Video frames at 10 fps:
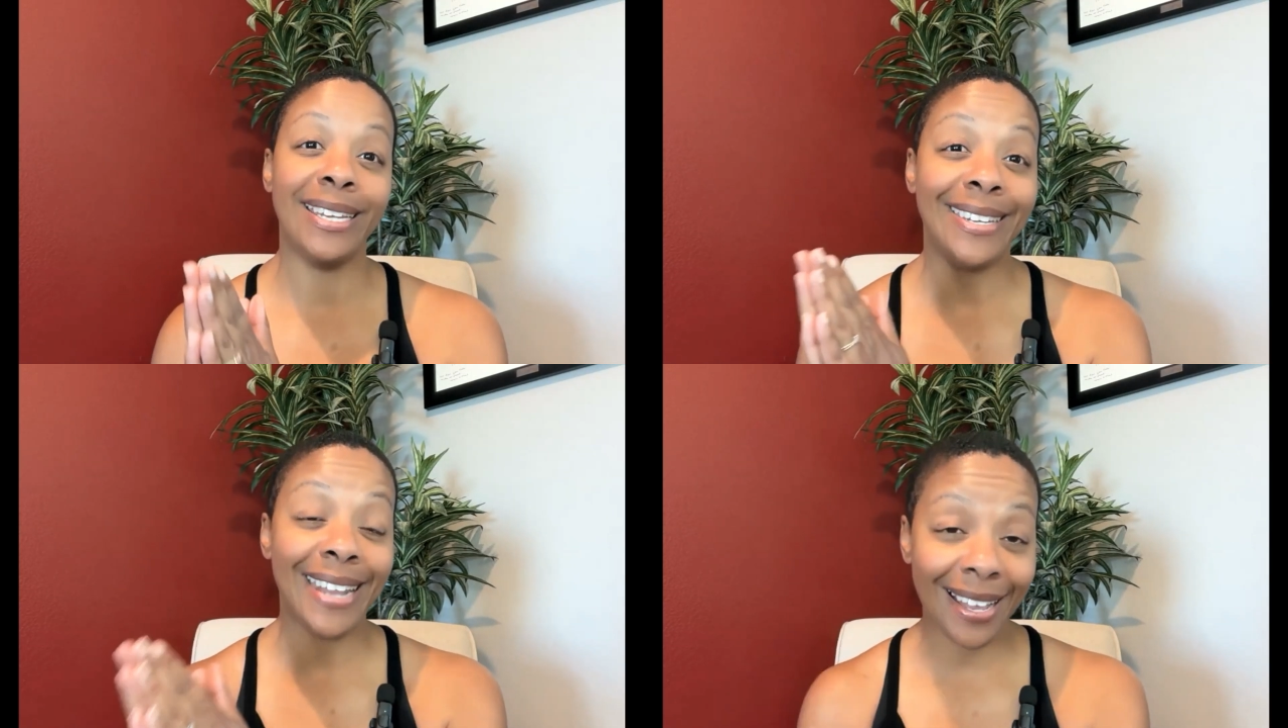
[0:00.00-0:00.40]

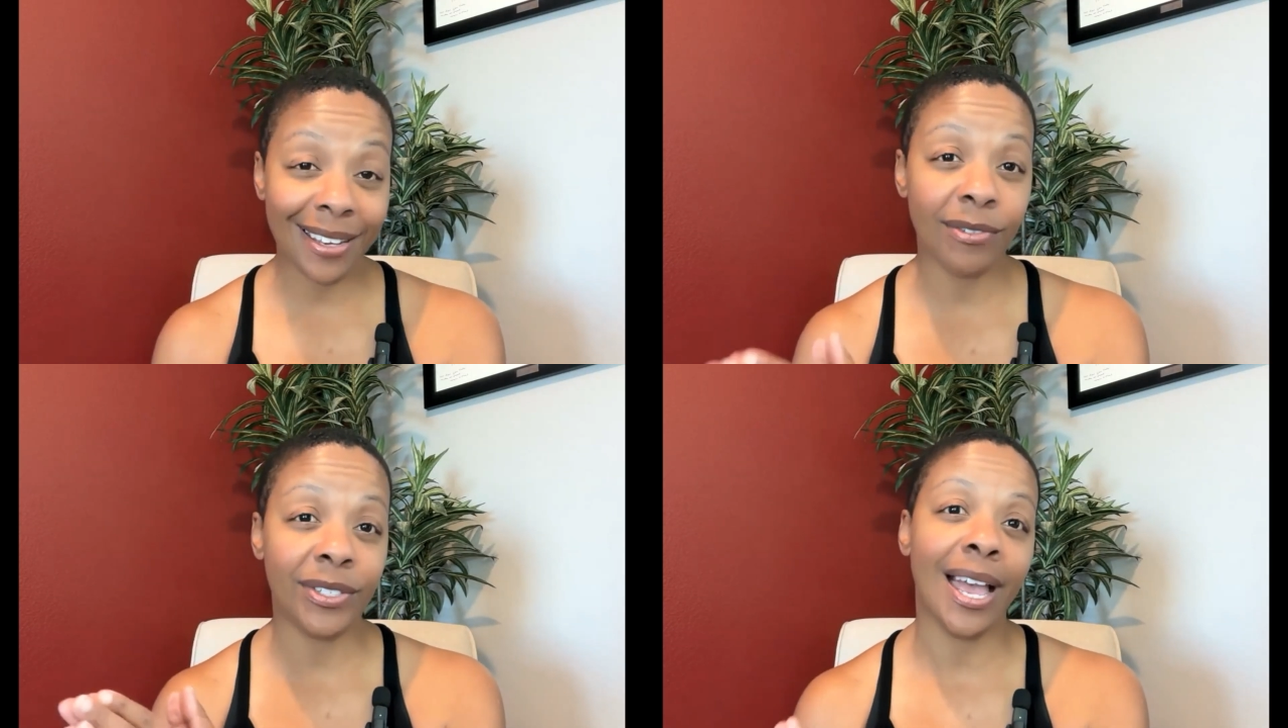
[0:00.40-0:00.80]

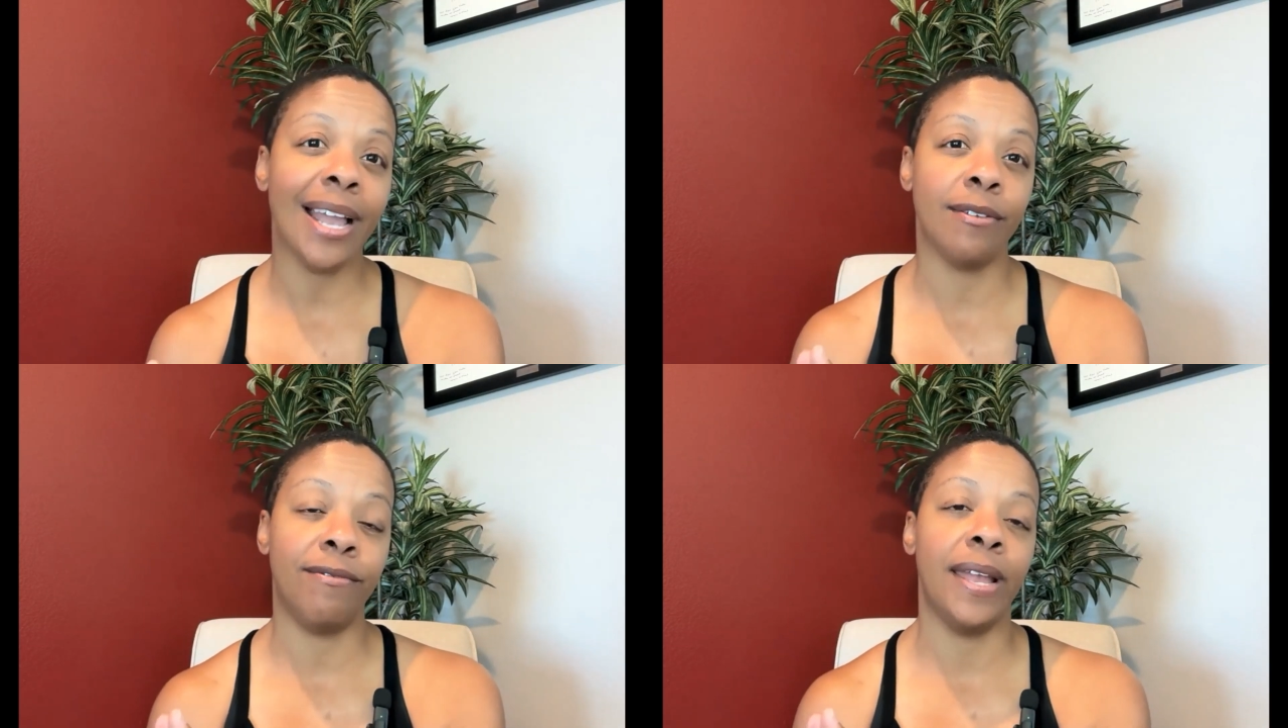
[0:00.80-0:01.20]
negative
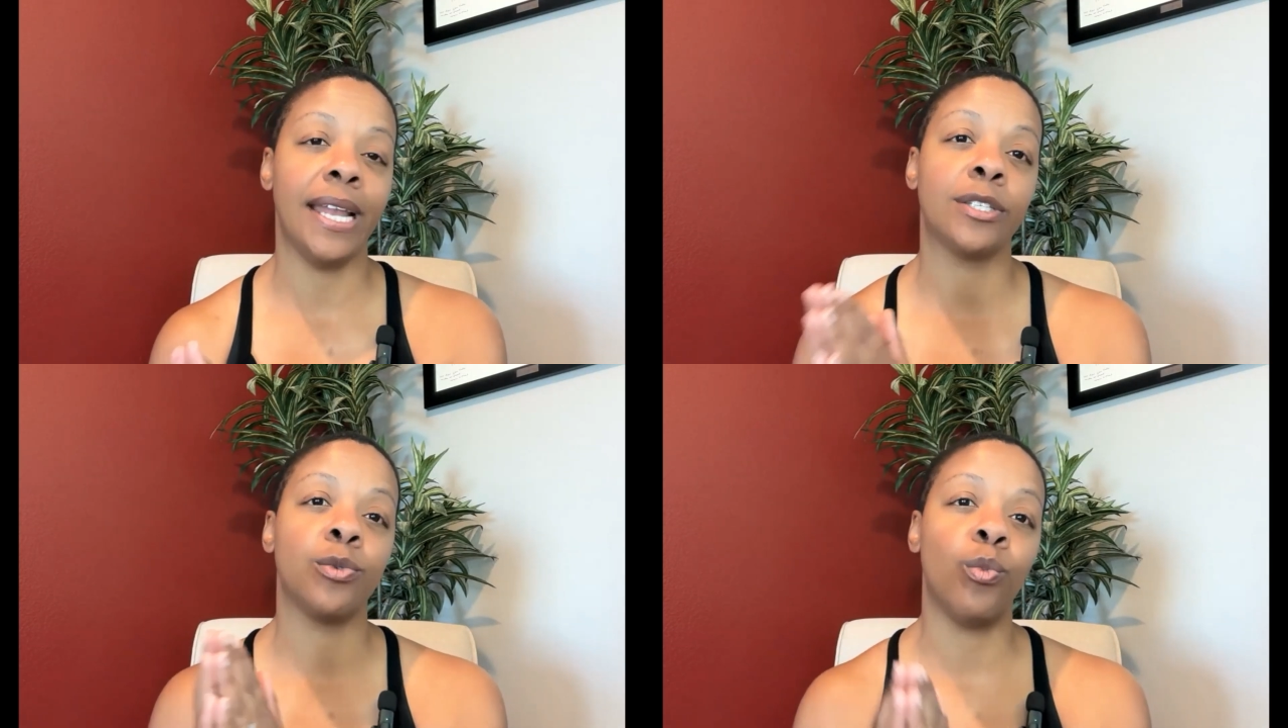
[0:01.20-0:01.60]
side
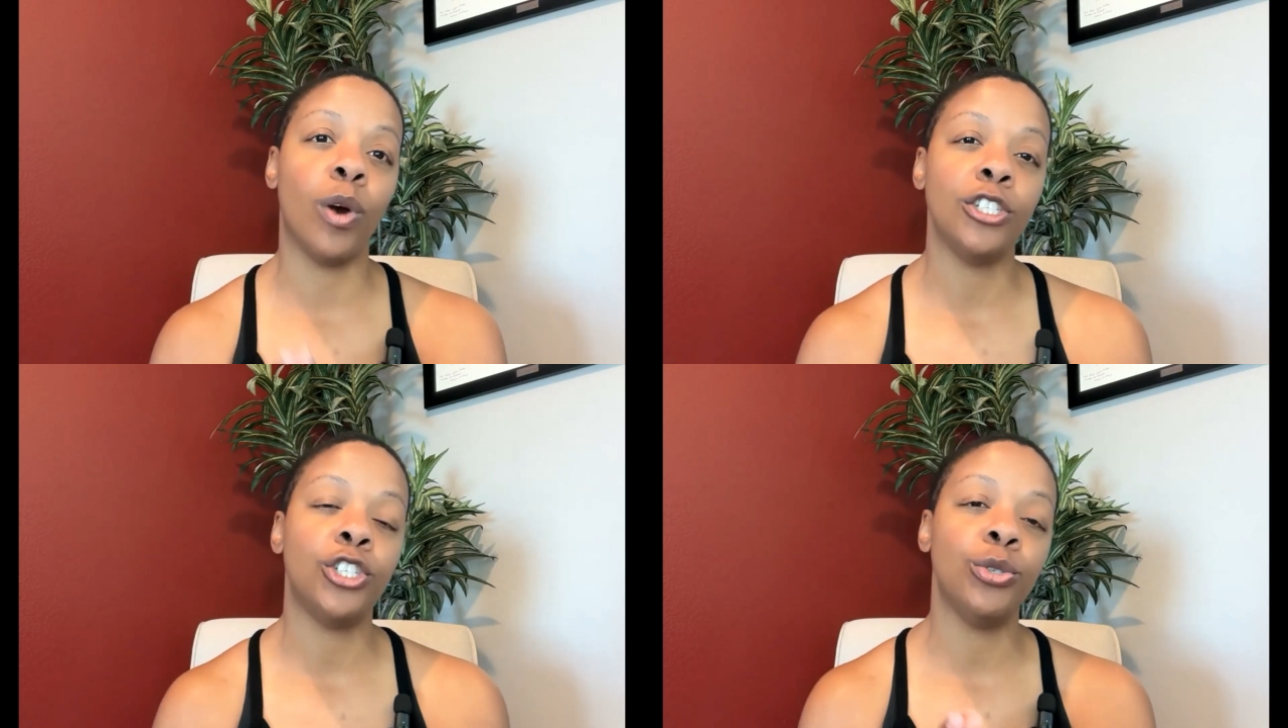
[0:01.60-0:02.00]
effects
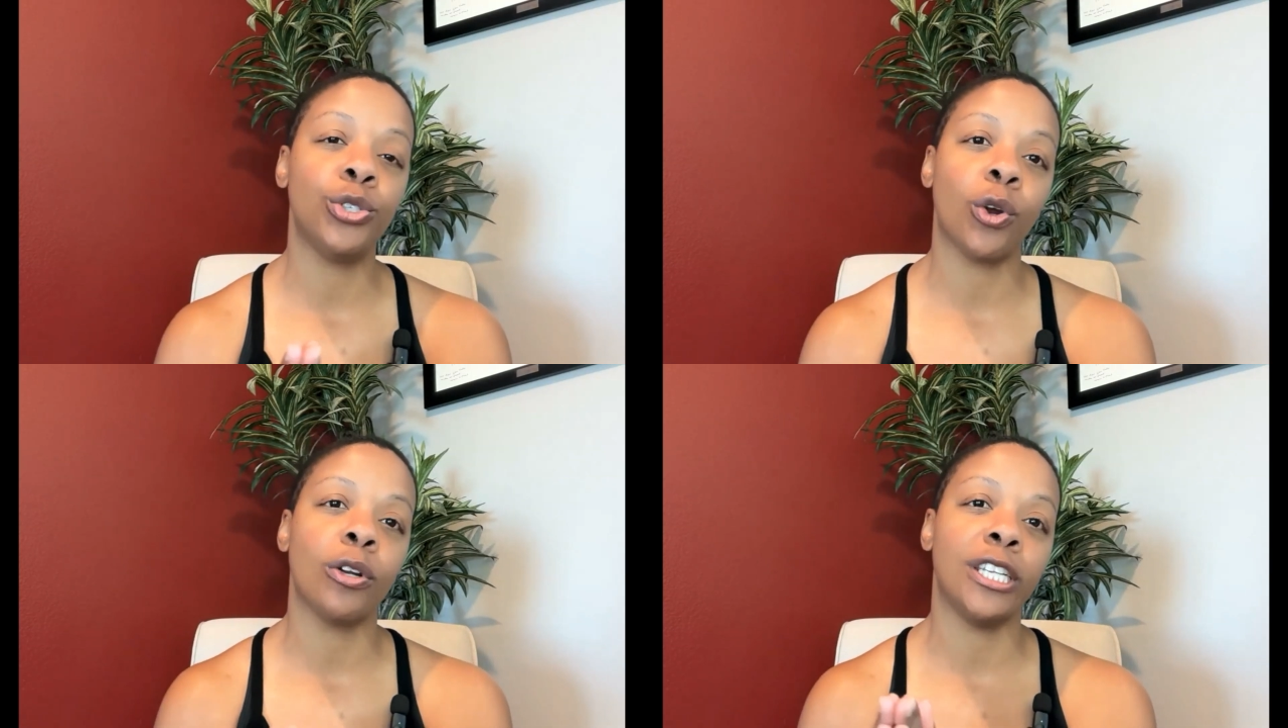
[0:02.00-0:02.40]
once you
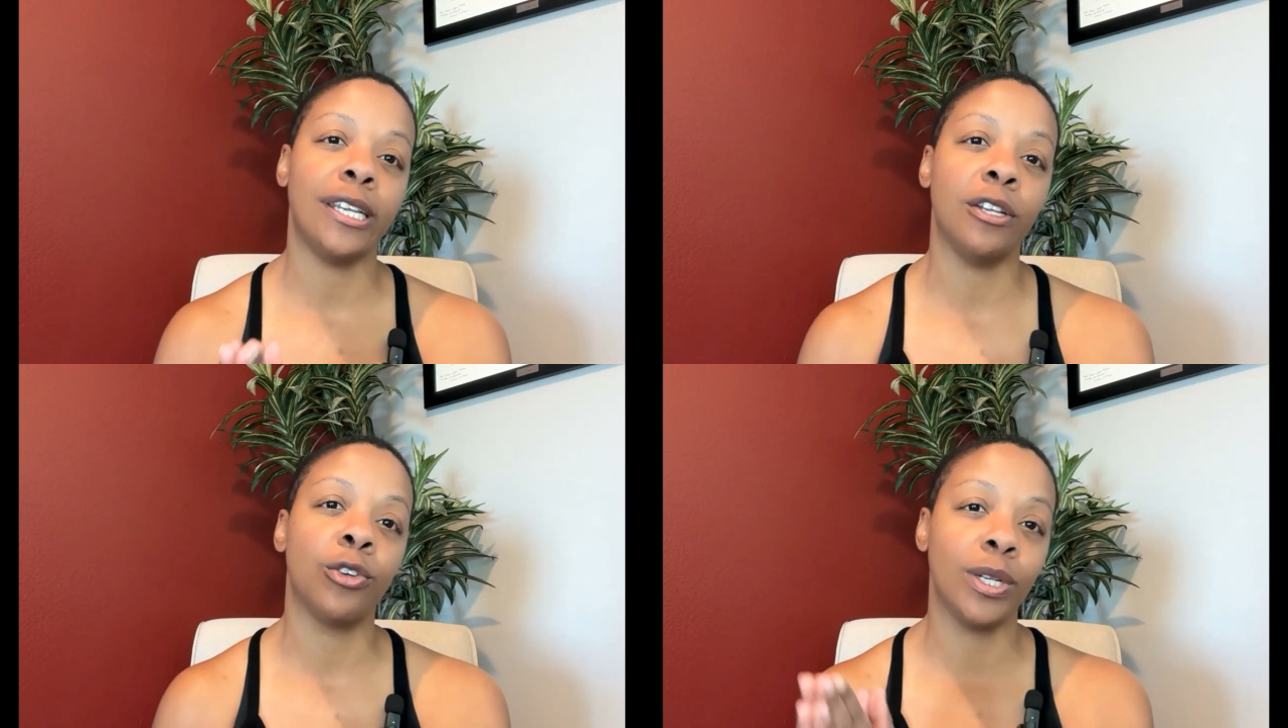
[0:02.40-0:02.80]
start to
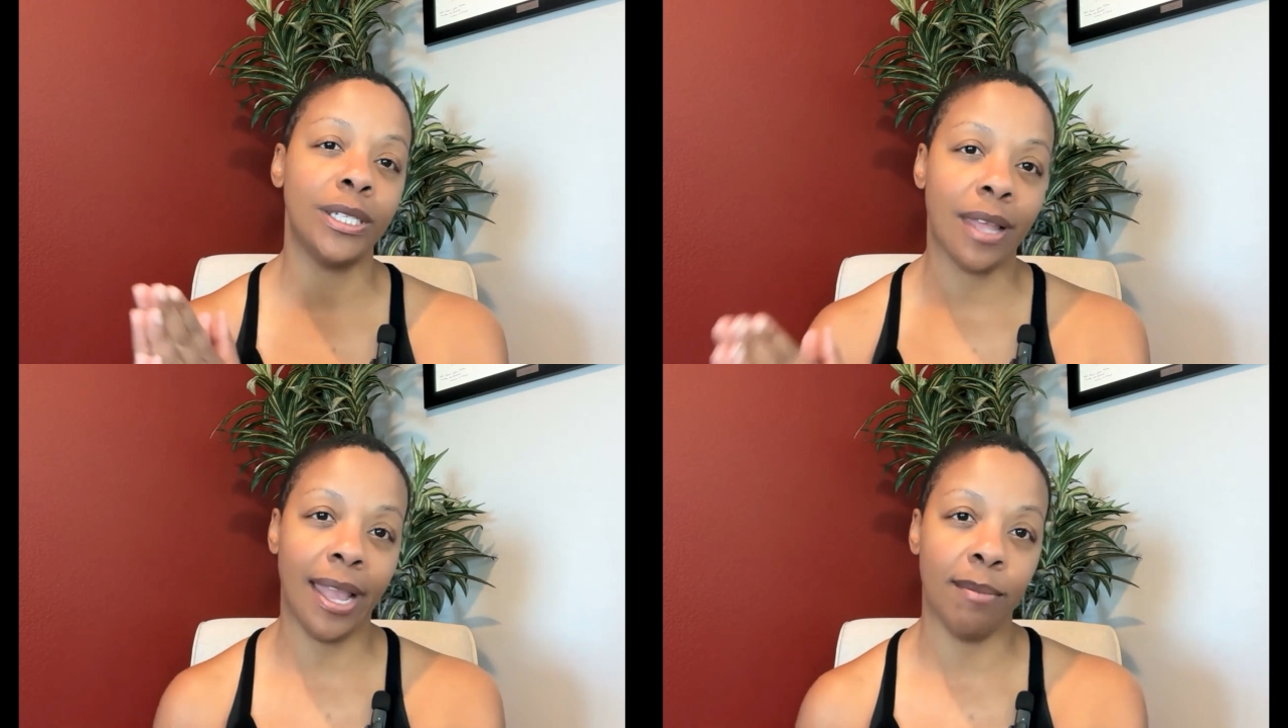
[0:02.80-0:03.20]

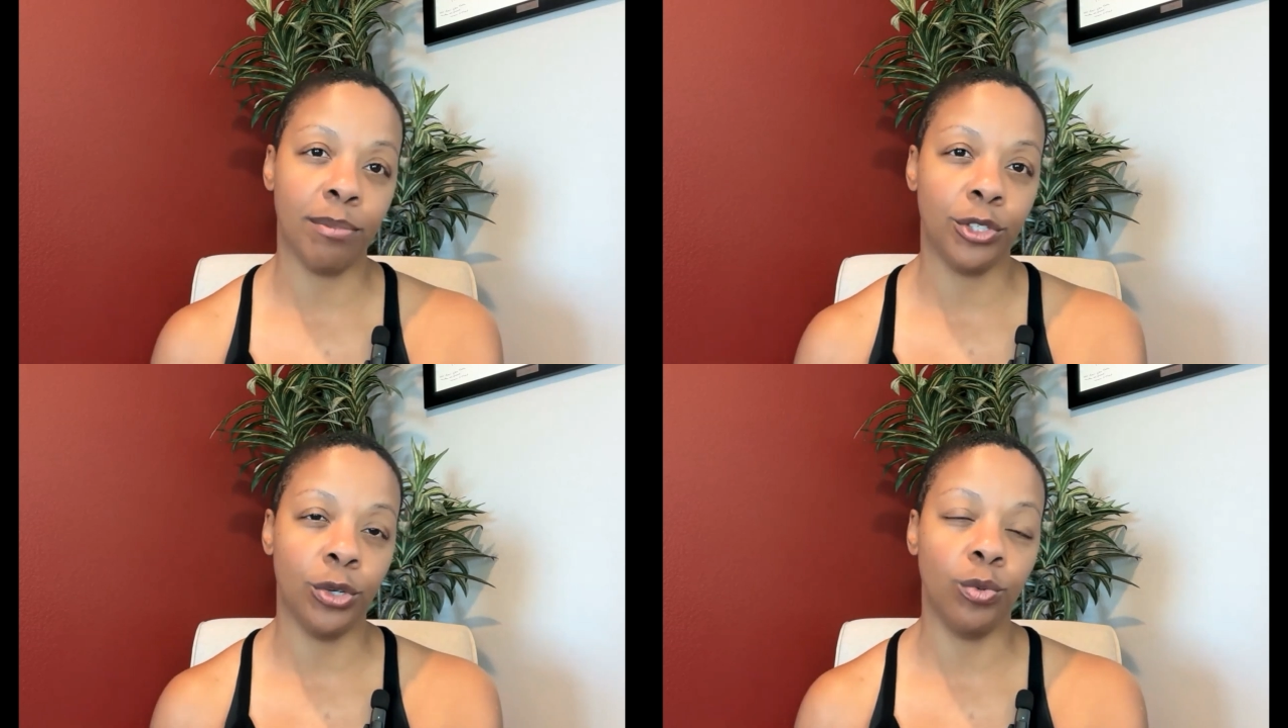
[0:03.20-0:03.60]
increase the
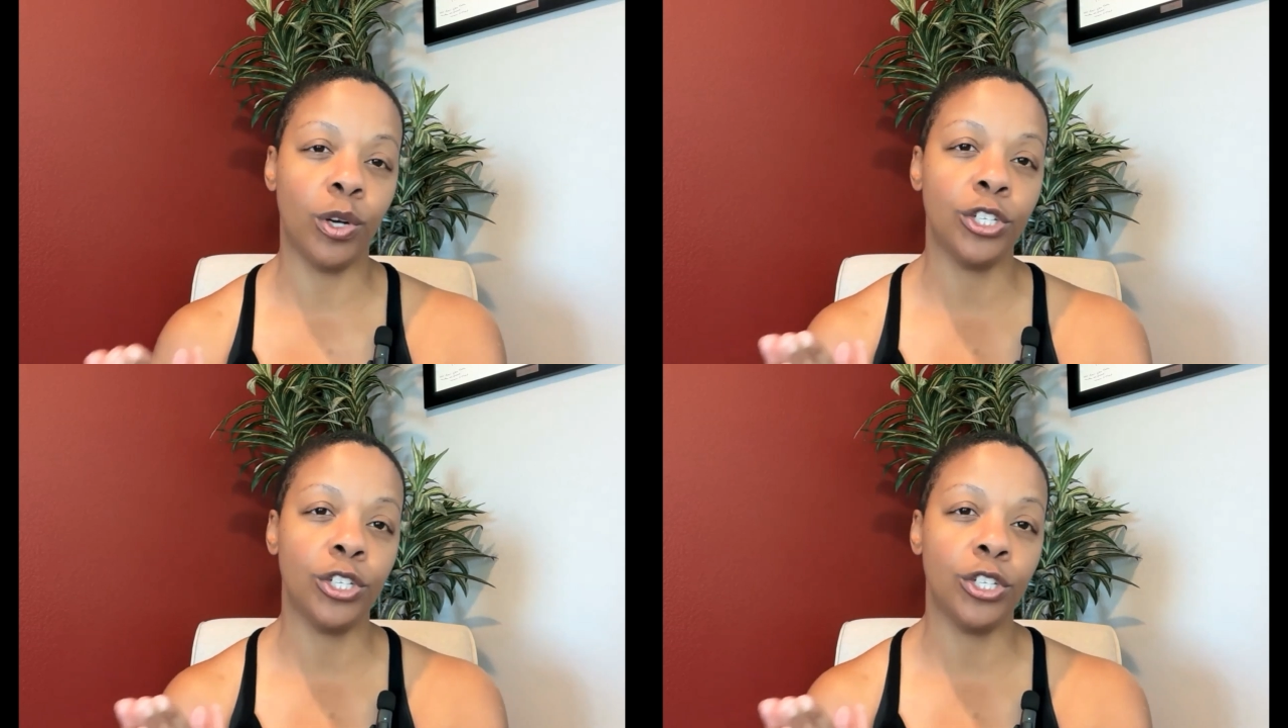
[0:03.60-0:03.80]
amplitude.